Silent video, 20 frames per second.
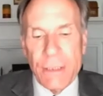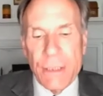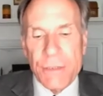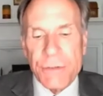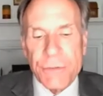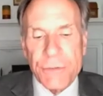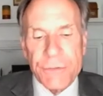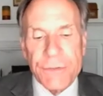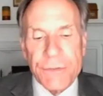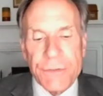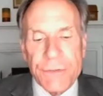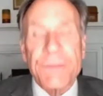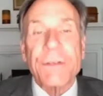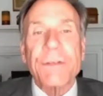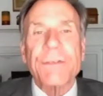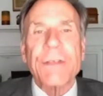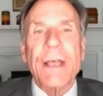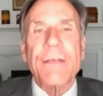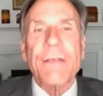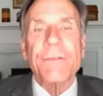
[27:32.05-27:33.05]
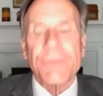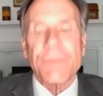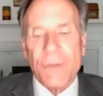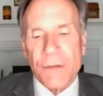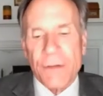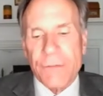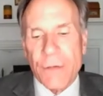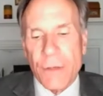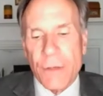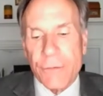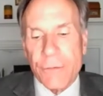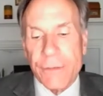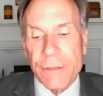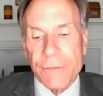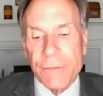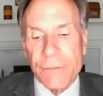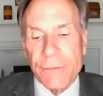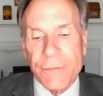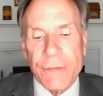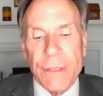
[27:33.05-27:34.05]
to the success of Hunter
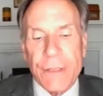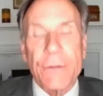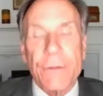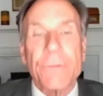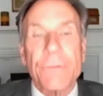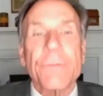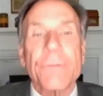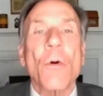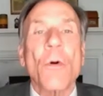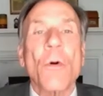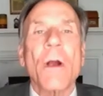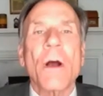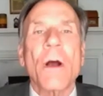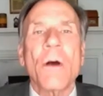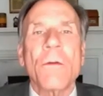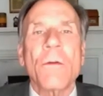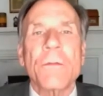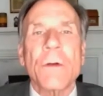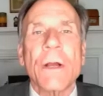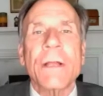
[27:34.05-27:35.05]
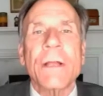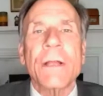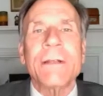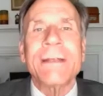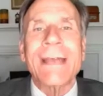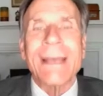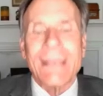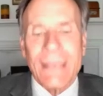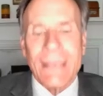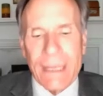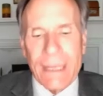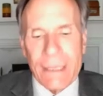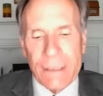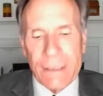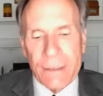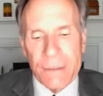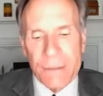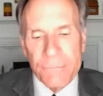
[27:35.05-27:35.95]
Hills Theater for over a decade.